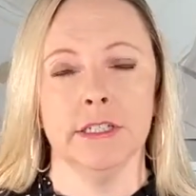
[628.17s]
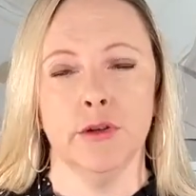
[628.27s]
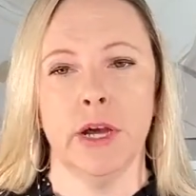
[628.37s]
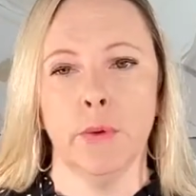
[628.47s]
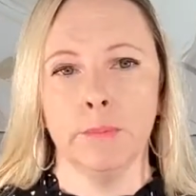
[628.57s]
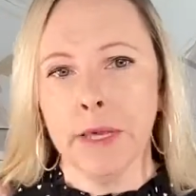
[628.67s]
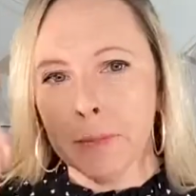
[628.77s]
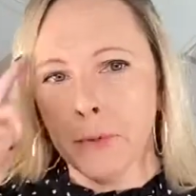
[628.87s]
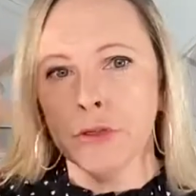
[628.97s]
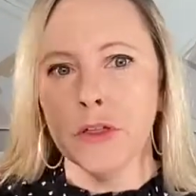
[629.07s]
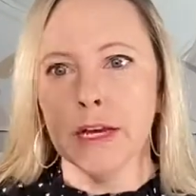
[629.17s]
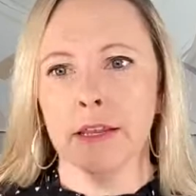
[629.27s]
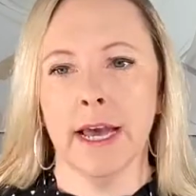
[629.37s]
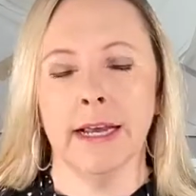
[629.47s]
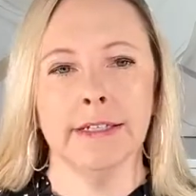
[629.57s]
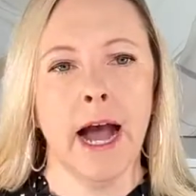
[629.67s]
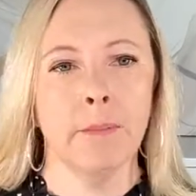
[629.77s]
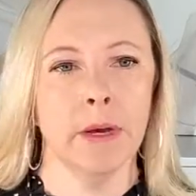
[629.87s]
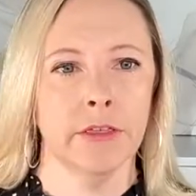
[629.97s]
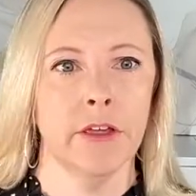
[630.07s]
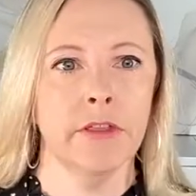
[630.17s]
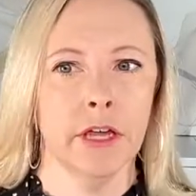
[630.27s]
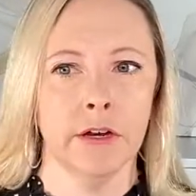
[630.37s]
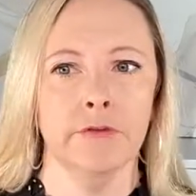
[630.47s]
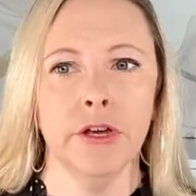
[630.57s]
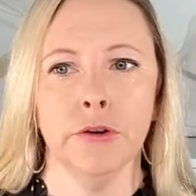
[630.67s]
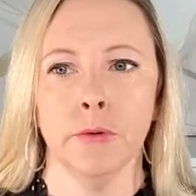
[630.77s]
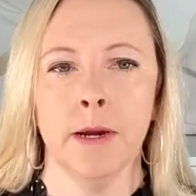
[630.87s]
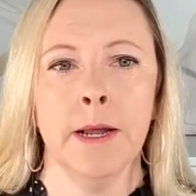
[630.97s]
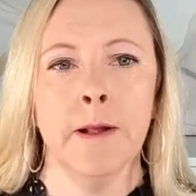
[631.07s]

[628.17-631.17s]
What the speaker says: so that when people think of that topic, they think of you.